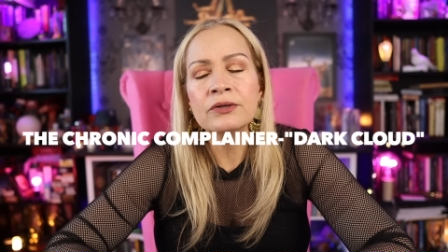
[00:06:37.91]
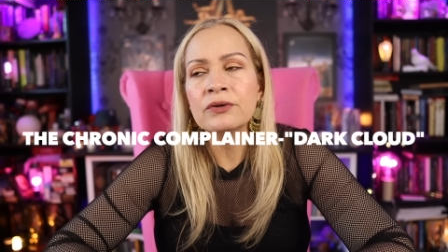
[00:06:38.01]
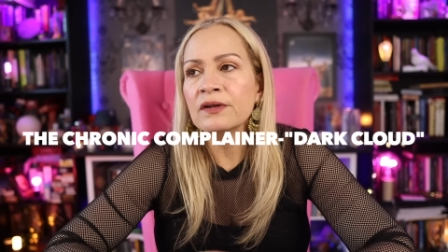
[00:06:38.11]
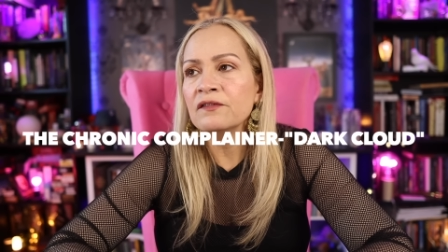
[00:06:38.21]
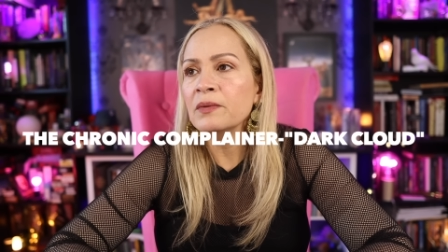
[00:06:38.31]
You
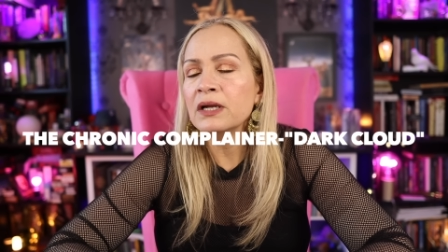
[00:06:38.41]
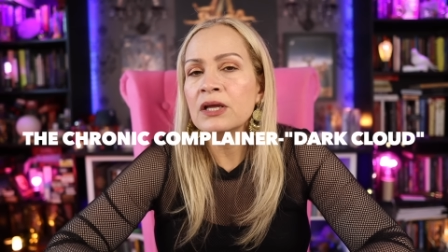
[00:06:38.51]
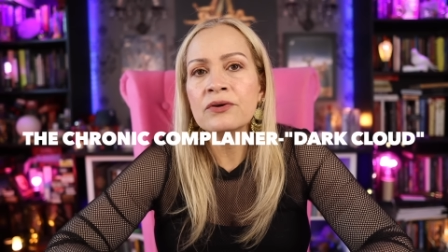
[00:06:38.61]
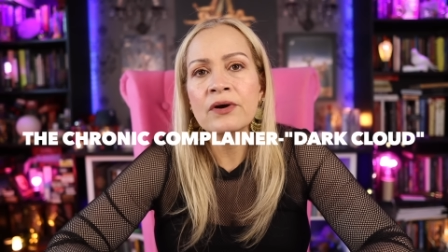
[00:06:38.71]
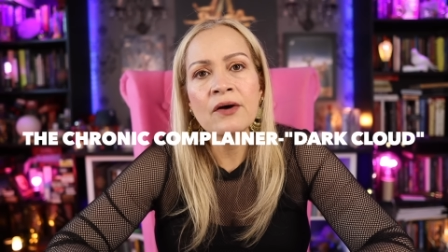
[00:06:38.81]
get somebody
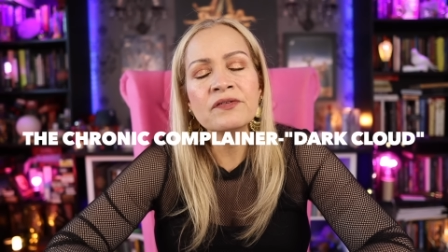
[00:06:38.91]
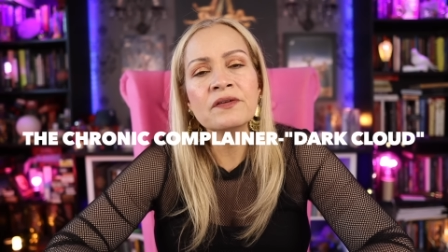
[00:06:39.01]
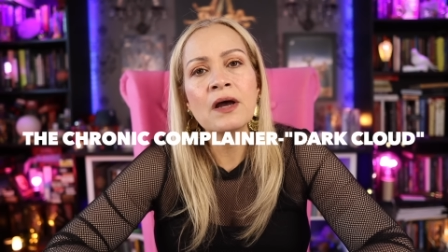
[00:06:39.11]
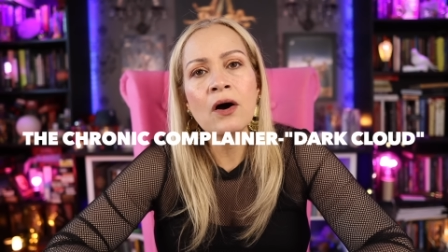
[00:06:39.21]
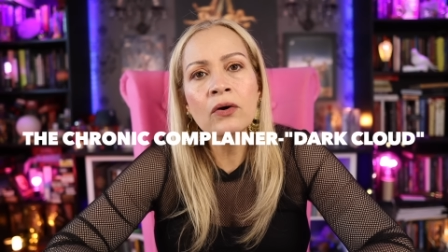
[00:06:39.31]
in your house
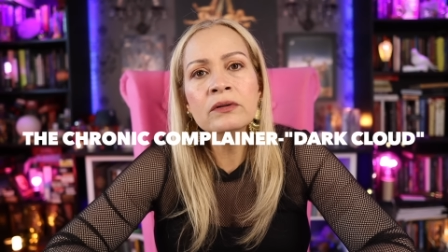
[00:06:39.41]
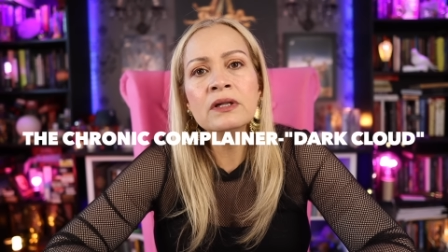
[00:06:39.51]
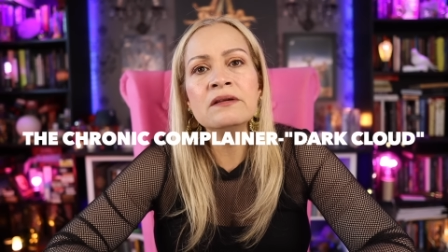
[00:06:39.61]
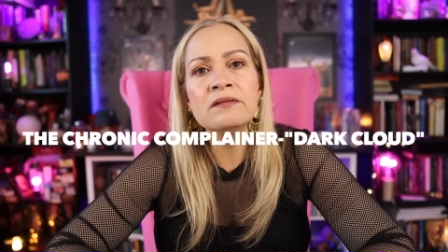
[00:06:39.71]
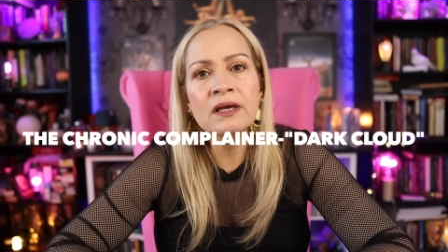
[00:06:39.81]
and the
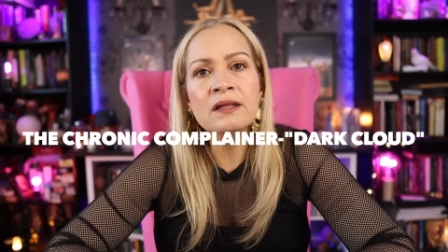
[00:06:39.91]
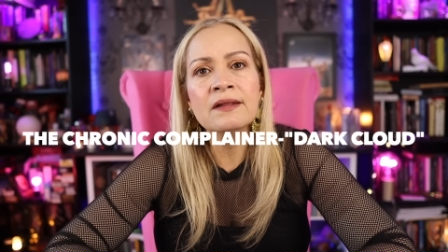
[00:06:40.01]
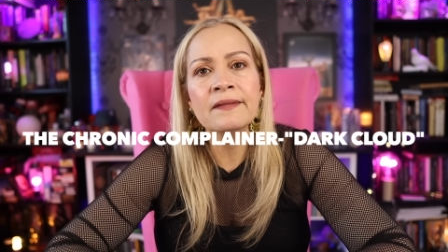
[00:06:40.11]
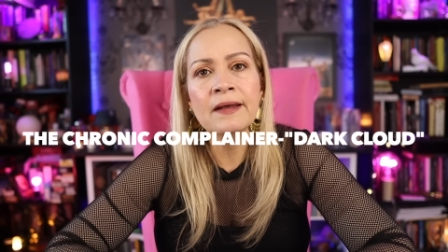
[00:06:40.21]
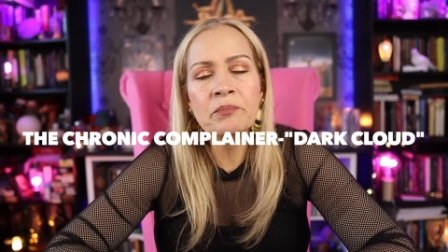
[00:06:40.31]
only thing
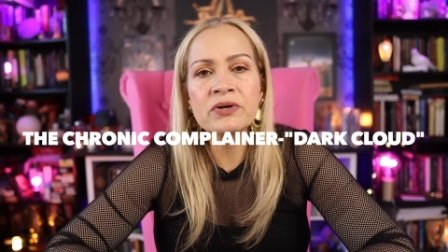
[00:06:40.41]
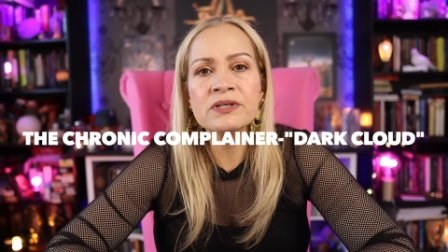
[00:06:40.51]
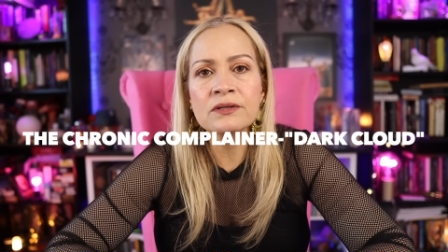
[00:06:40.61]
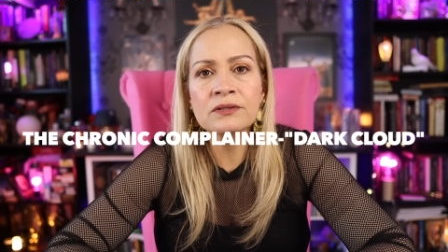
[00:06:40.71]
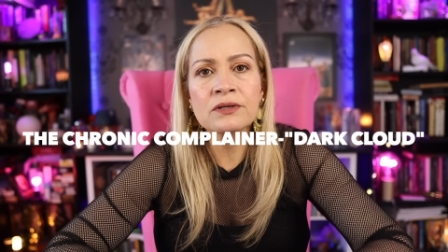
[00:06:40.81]
that that
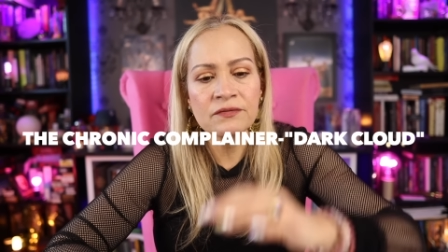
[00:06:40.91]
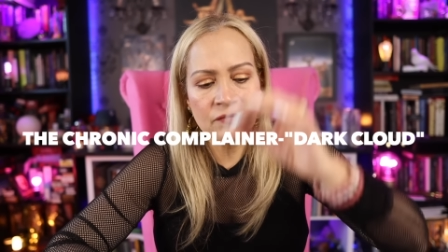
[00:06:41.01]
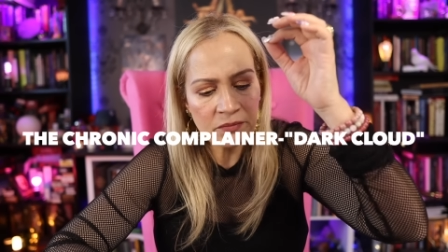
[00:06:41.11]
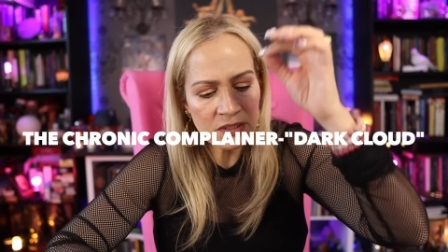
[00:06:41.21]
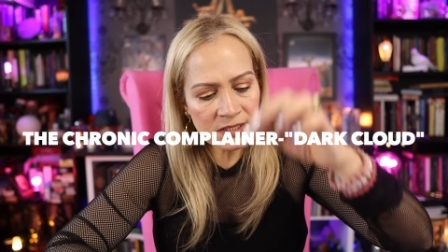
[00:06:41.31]
person does
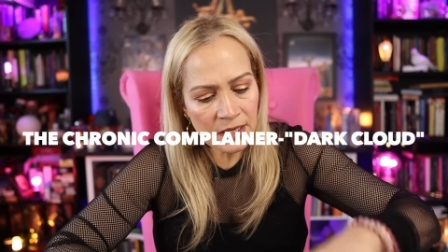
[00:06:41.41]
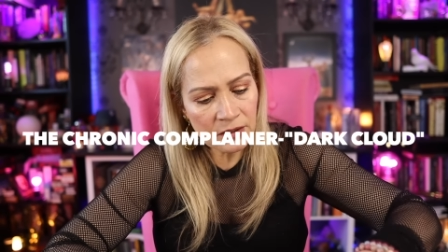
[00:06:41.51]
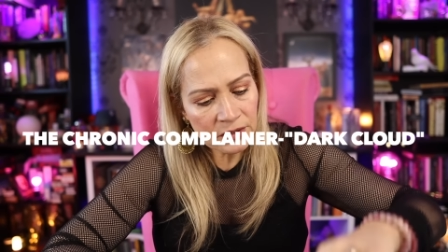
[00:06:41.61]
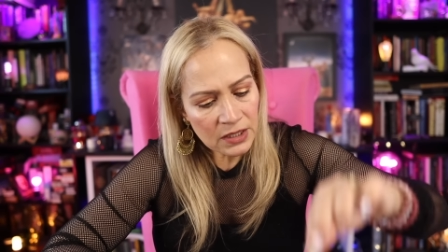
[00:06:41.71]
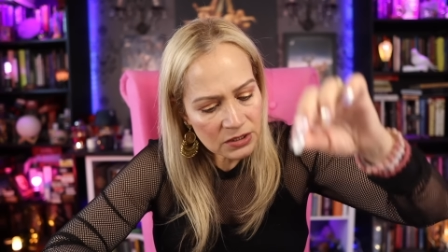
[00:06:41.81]
from the
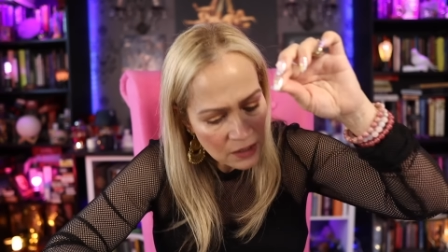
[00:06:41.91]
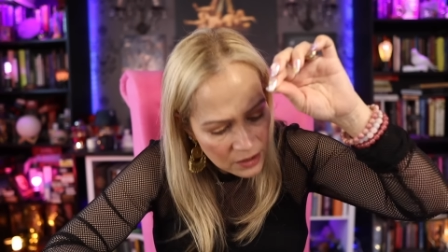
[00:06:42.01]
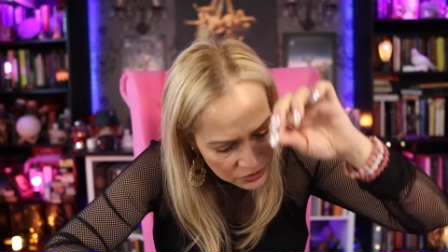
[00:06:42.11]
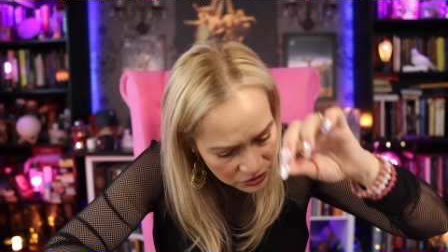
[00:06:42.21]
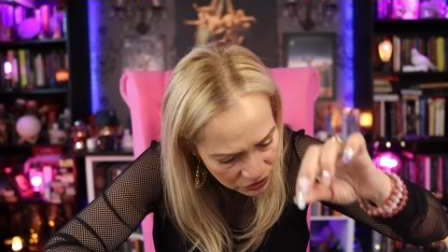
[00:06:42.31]
second they
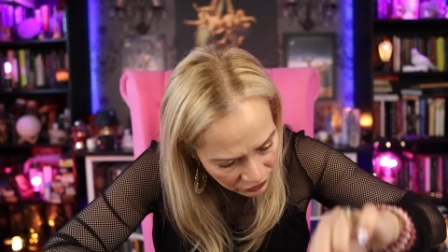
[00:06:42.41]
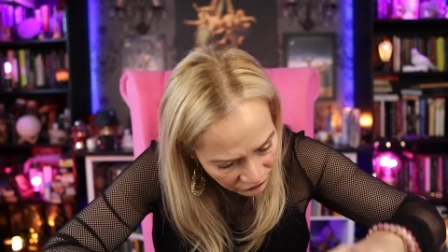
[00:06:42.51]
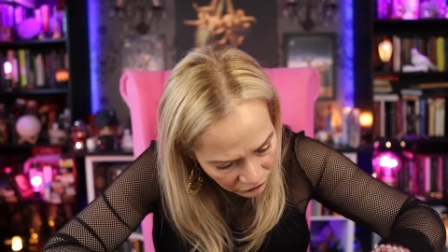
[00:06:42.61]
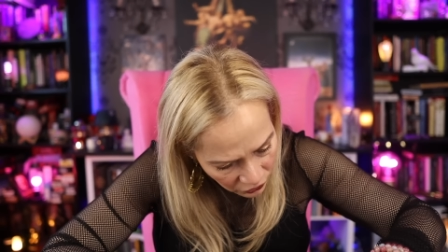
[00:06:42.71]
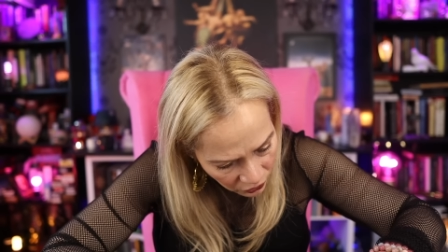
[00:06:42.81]
touch your
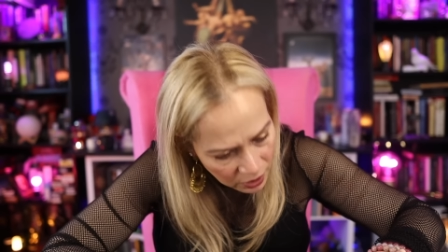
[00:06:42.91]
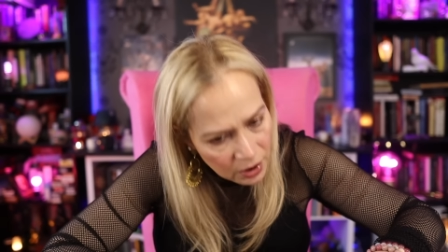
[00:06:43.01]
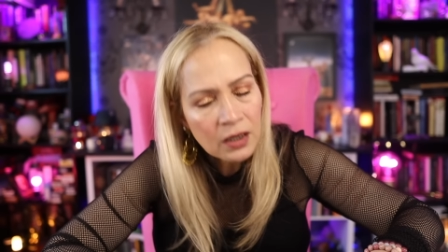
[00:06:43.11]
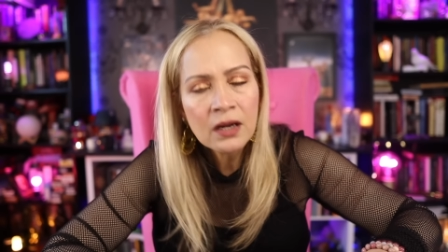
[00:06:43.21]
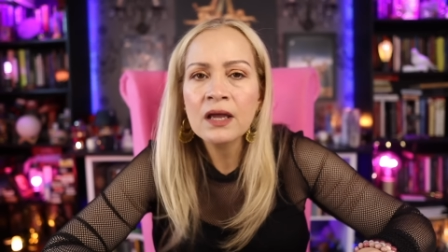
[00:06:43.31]

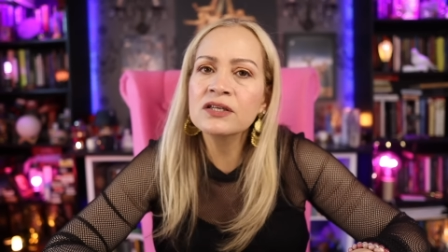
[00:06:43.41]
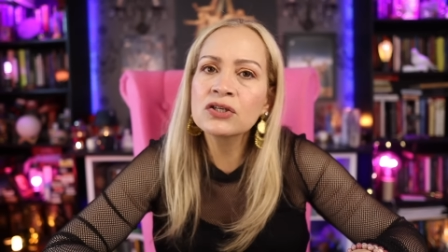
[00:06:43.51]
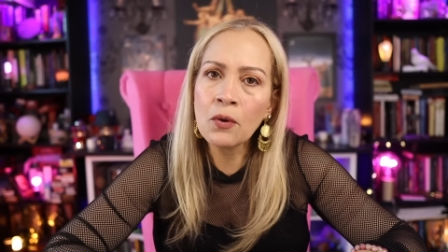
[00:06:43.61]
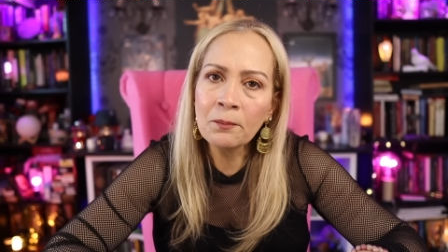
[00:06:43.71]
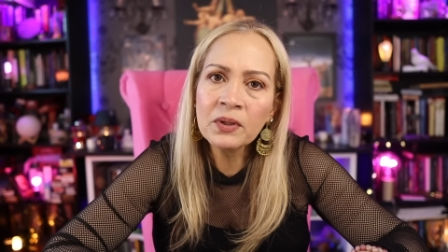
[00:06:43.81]
floor is
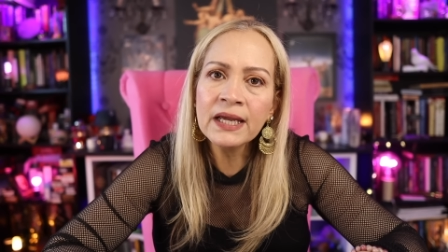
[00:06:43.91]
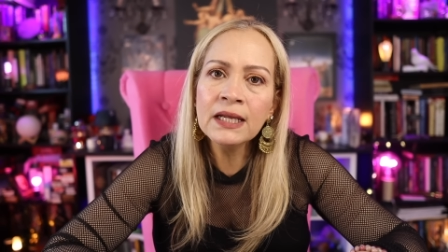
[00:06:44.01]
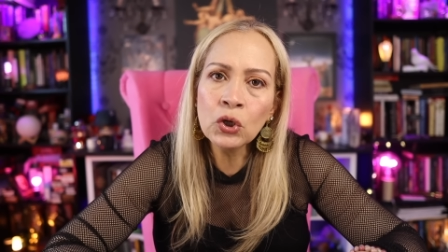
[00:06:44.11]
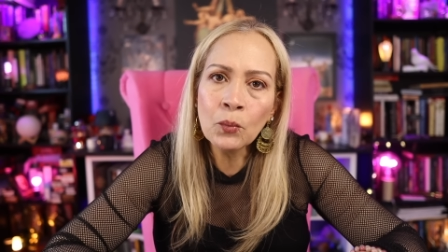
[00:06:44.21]
complain,